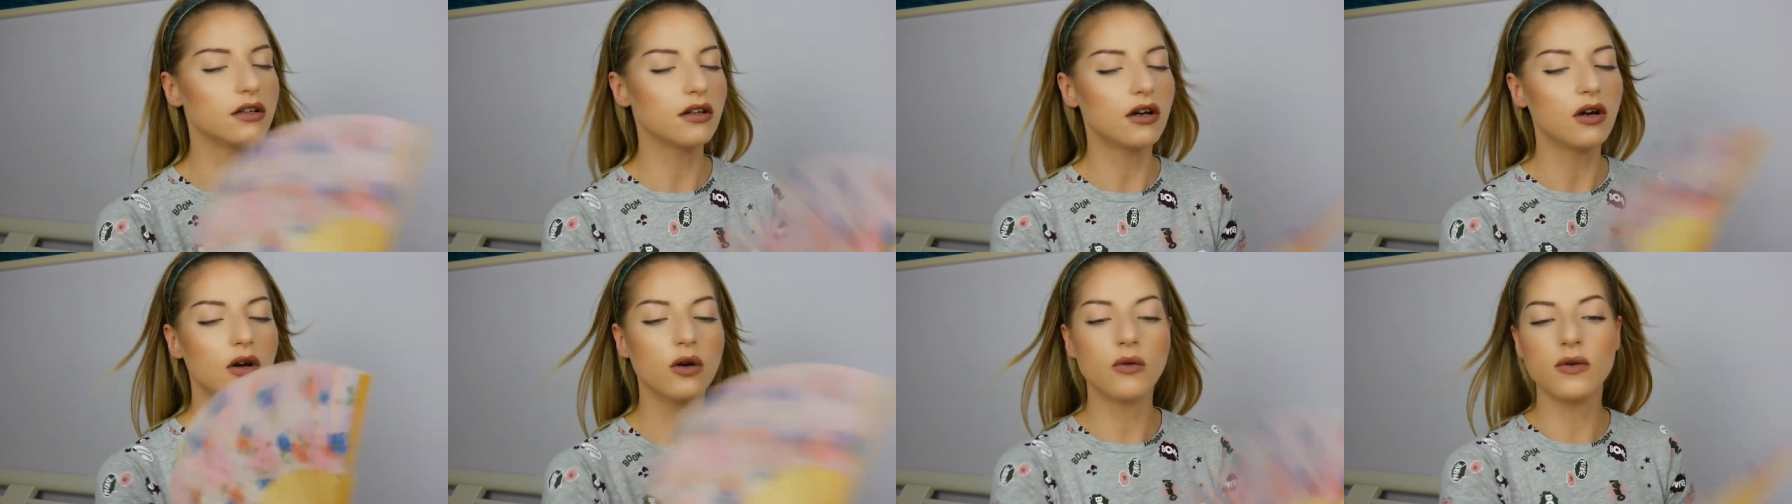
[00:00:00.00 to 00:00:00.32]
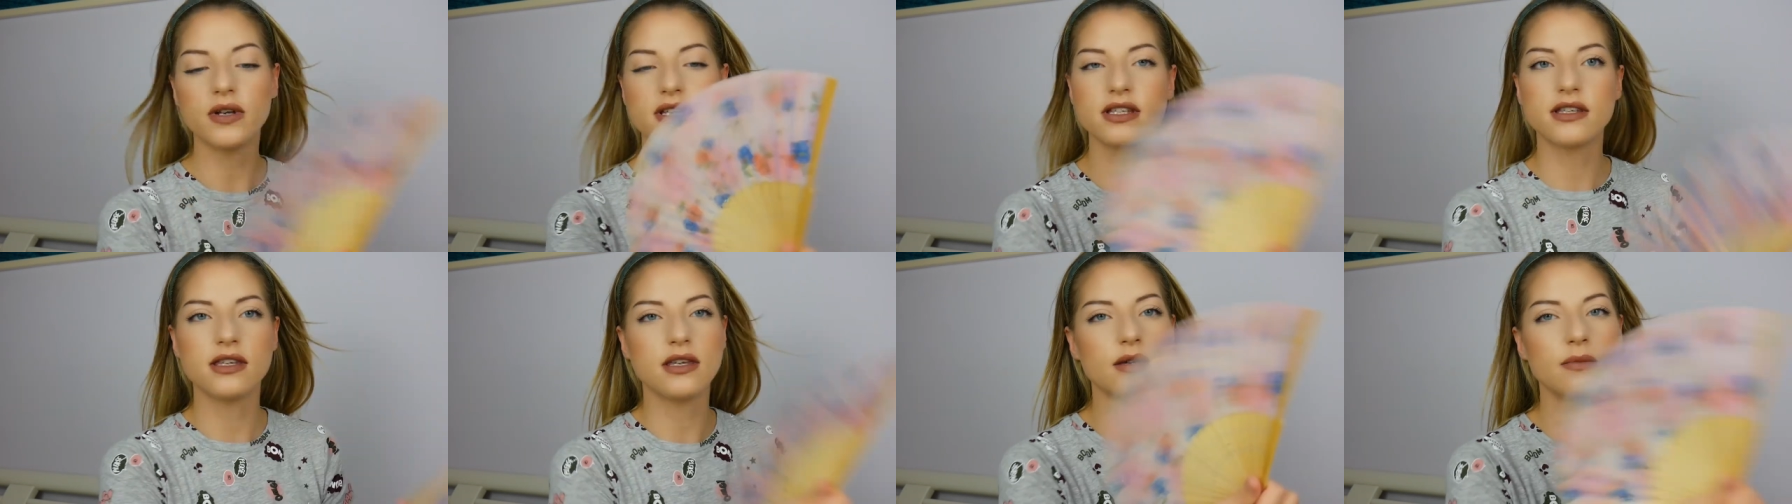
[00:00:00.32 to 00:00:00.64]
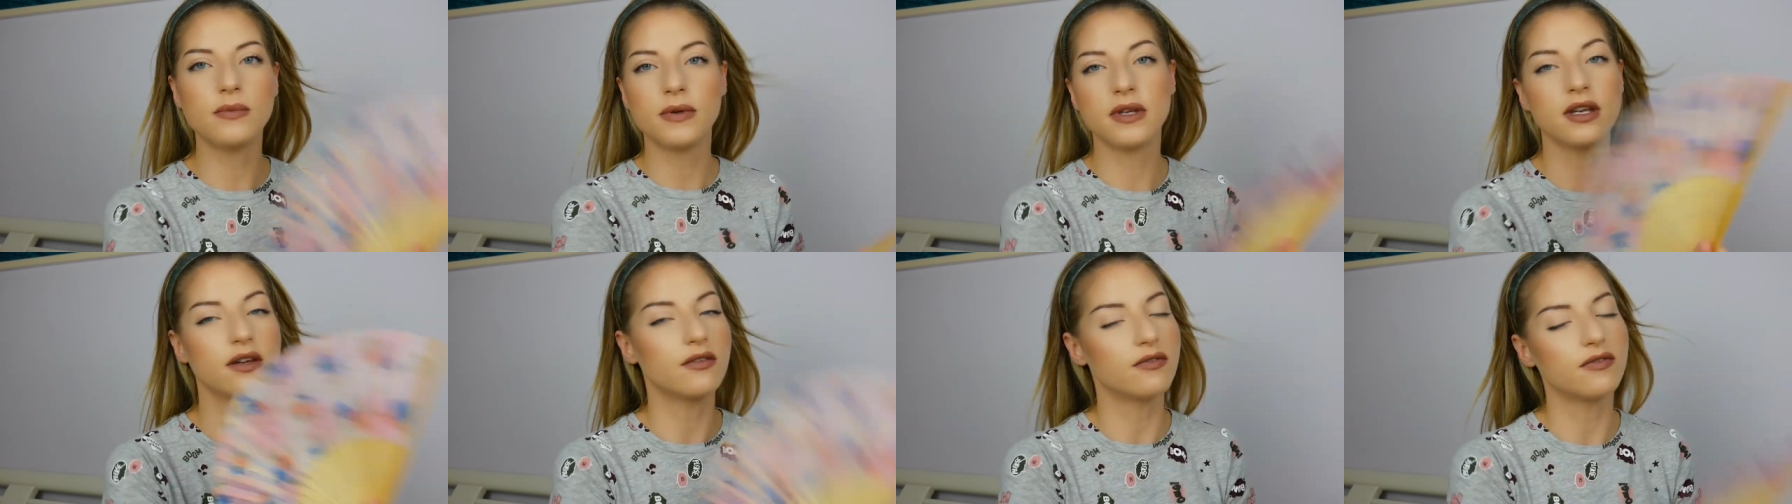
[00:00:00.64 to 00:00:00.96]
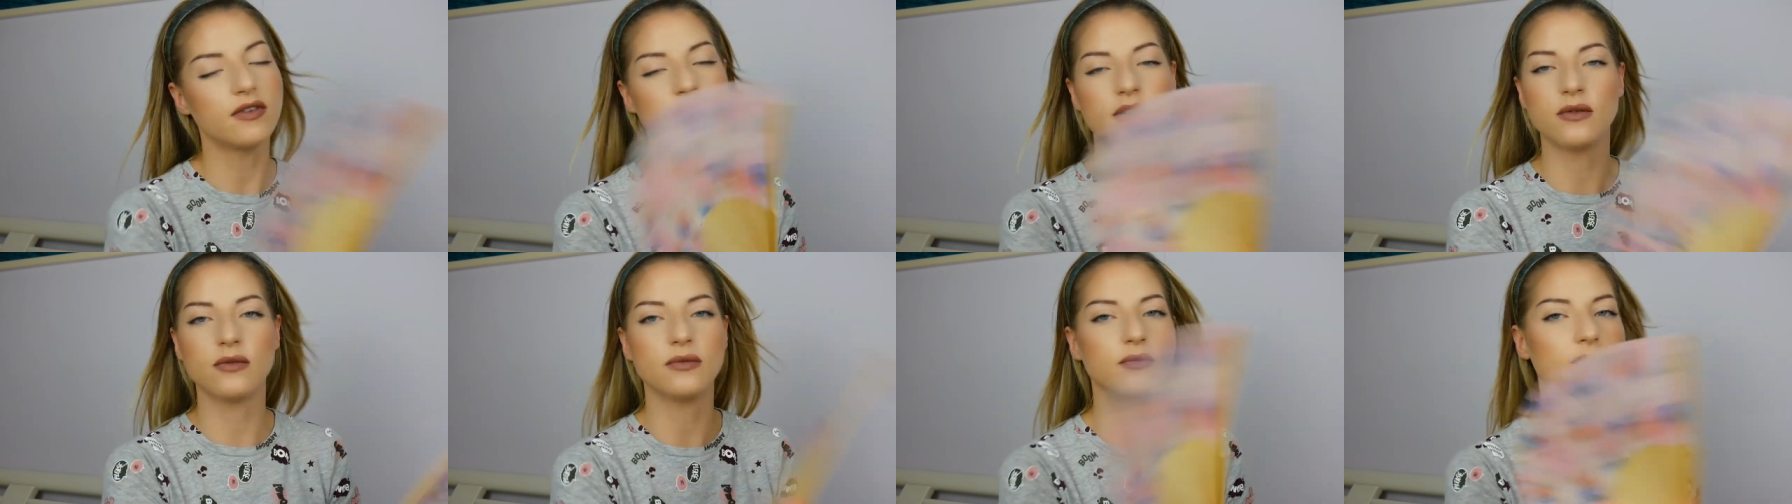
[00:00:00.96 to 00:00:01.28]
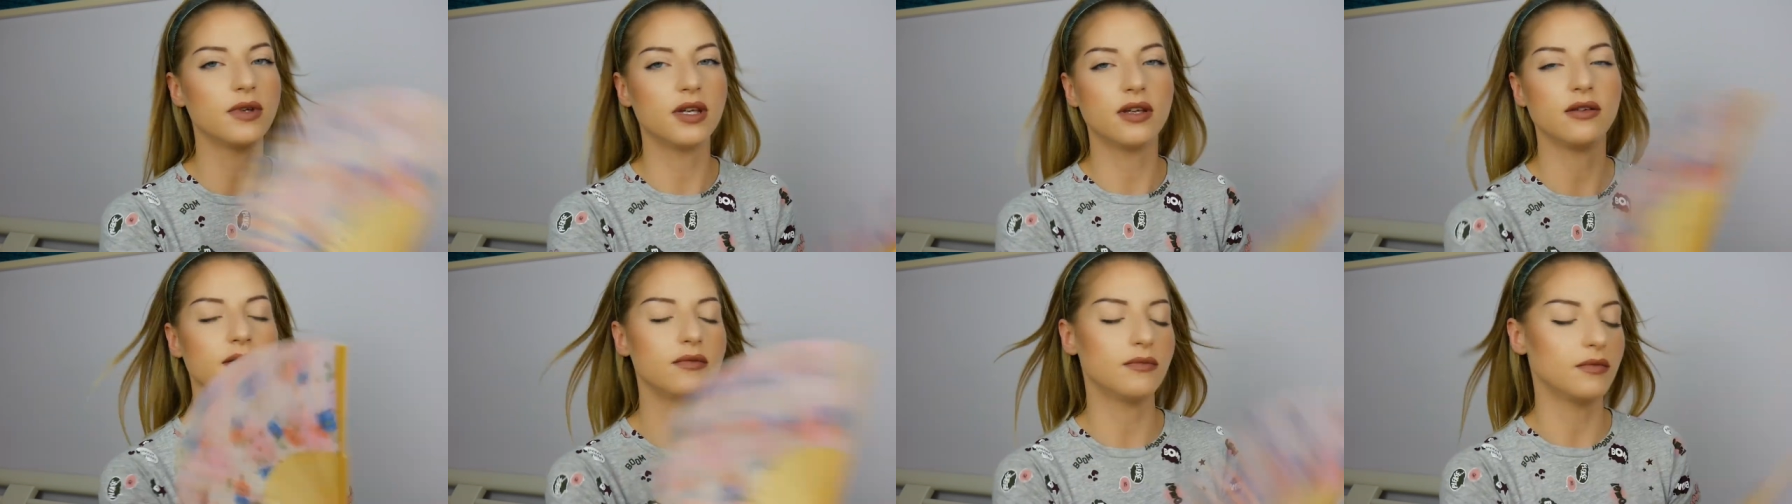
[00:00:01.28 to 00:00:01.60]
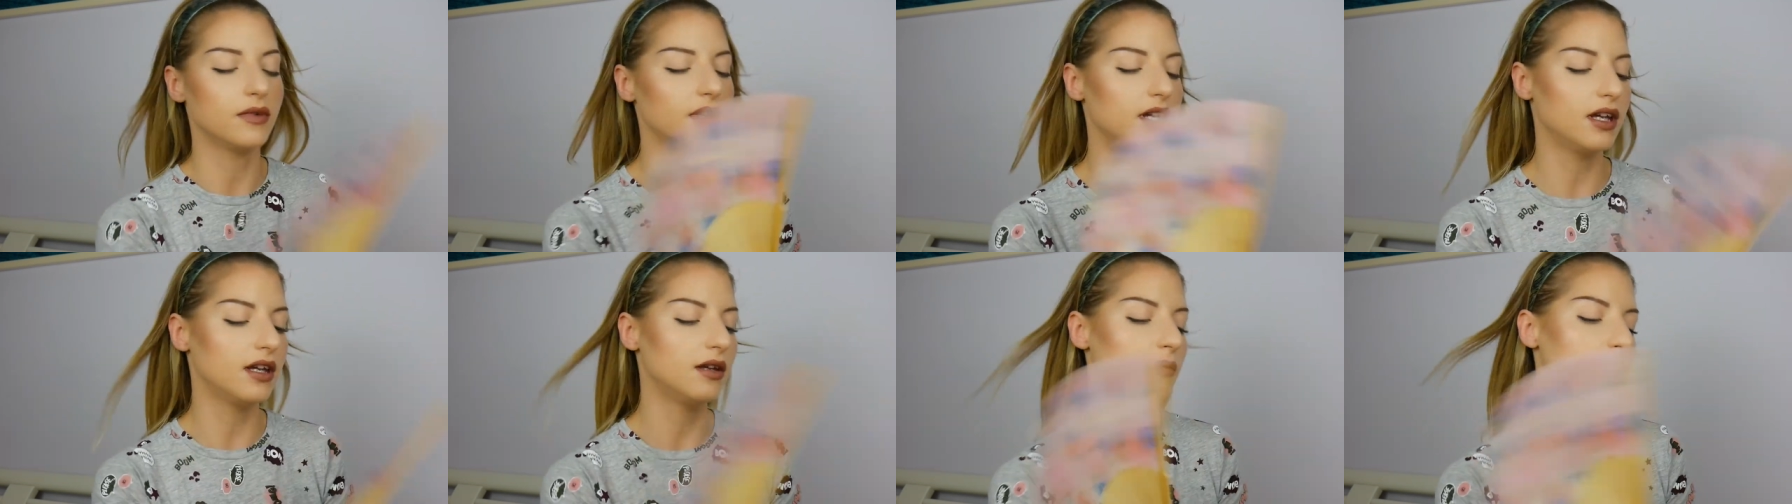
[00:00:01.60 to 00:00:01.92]
always keeping a fan
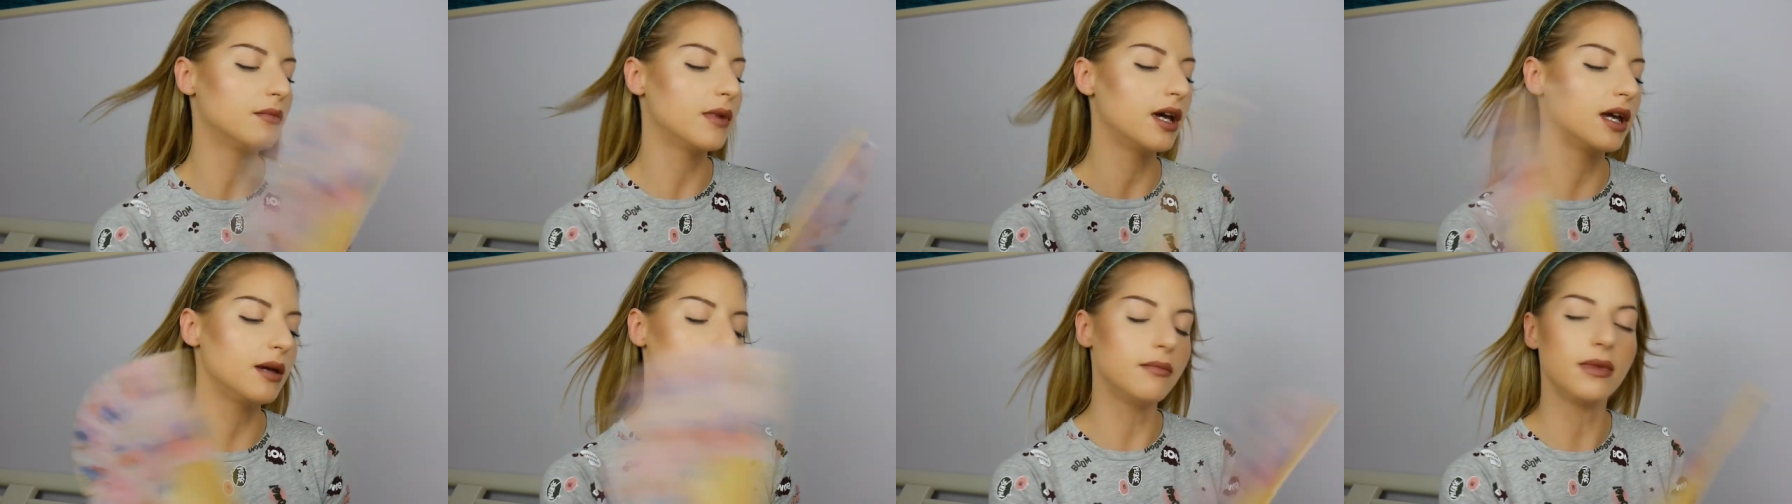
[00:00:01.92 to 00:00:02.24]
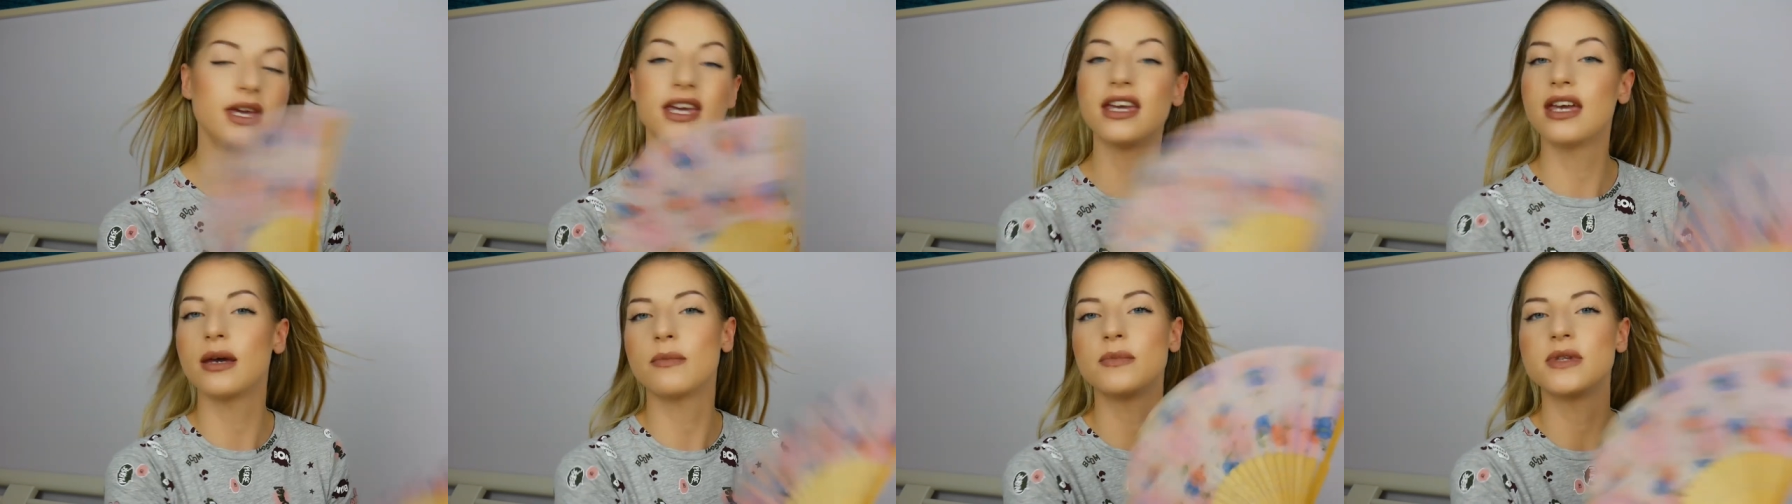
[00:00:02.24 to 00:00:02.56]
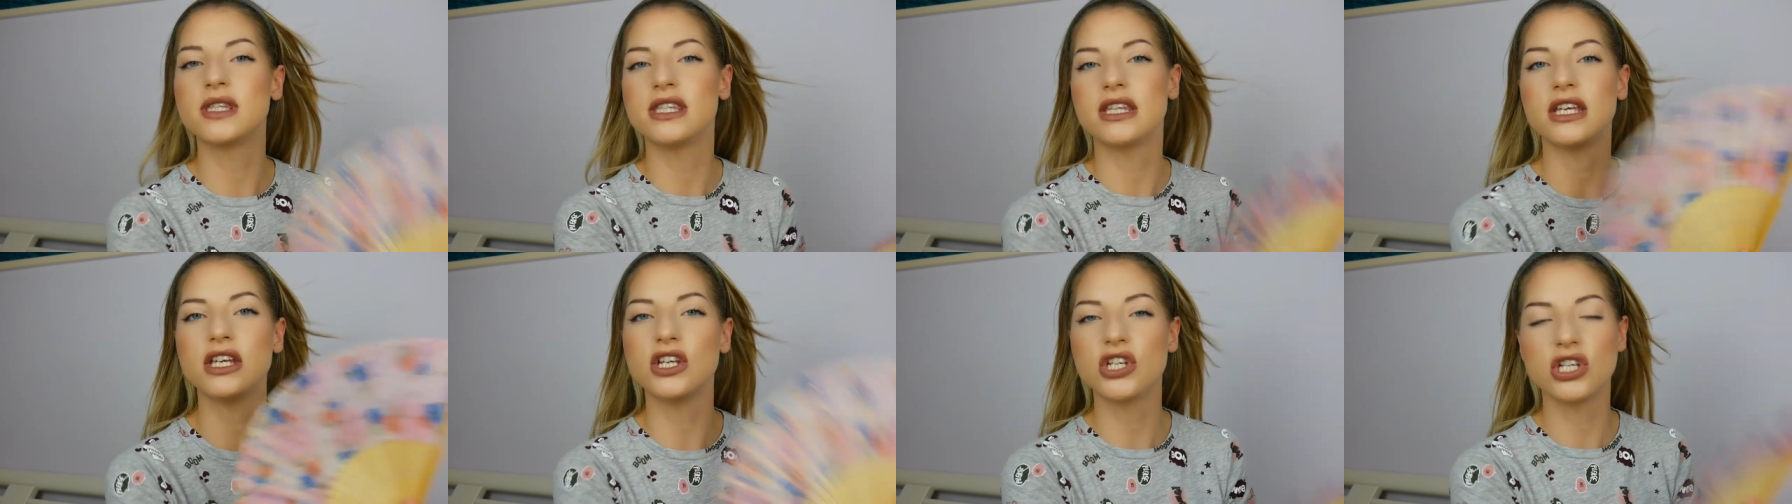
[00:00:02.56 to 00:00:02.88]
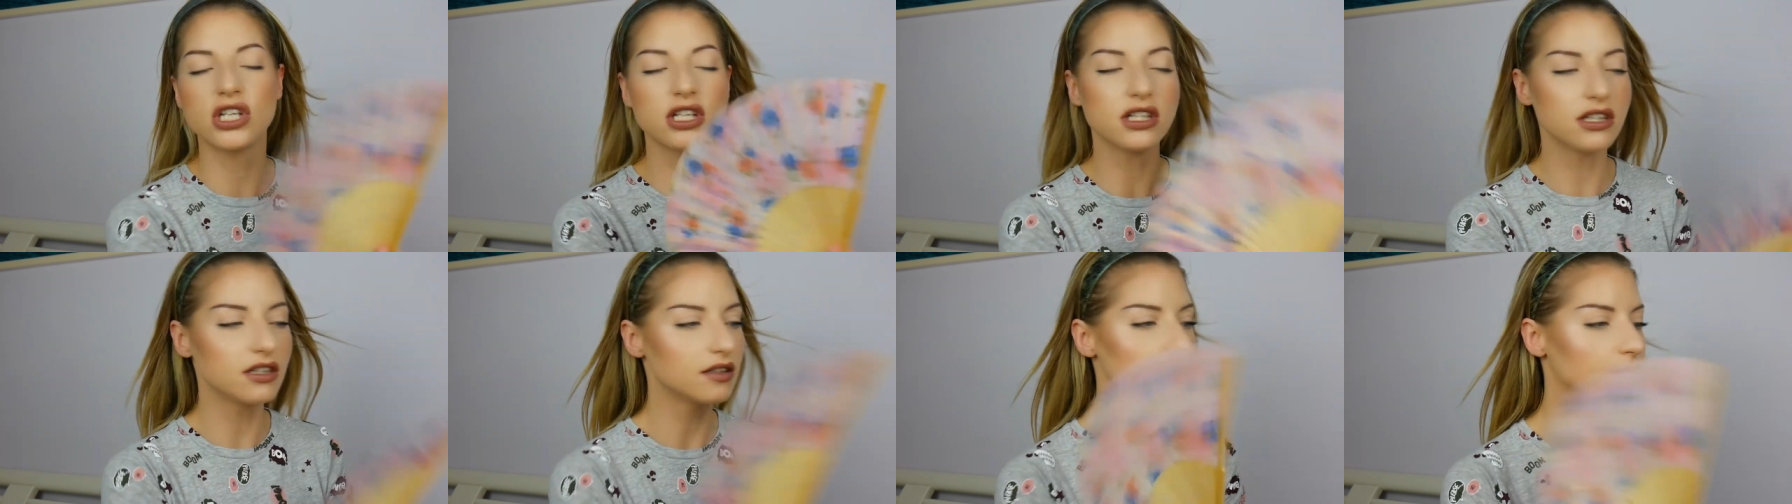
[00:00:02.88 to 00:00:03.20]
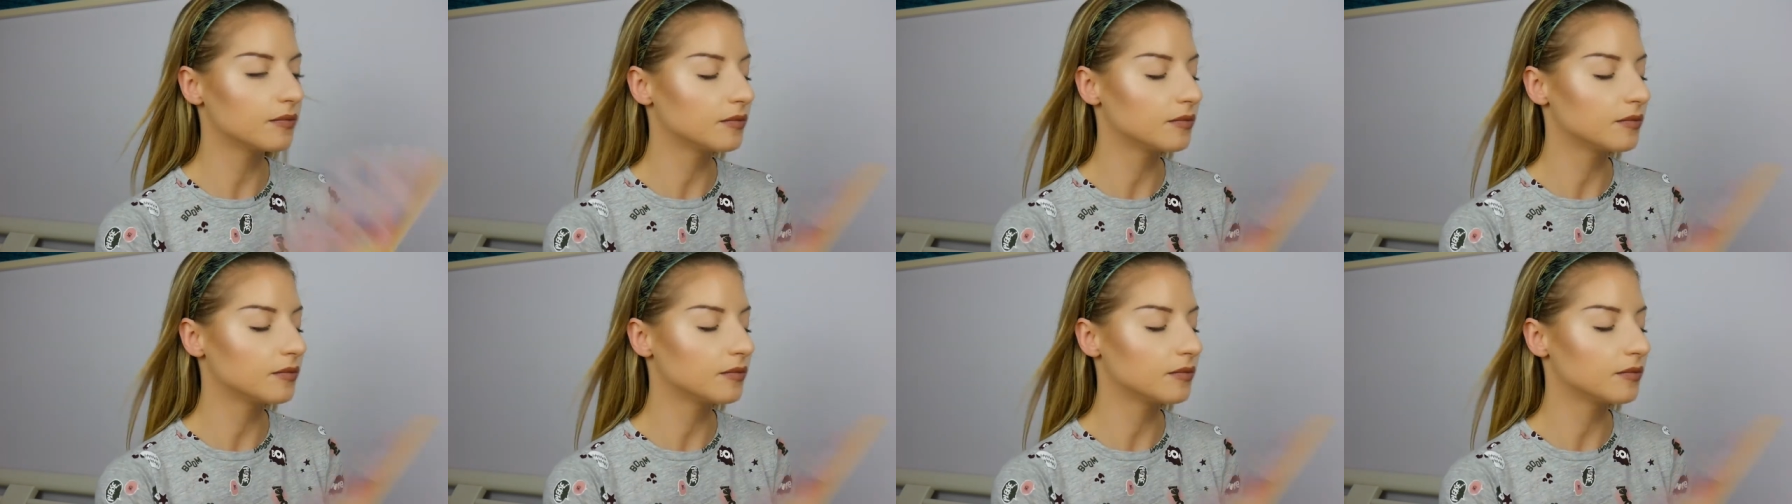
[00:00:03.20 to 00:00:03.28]
in my makeup station.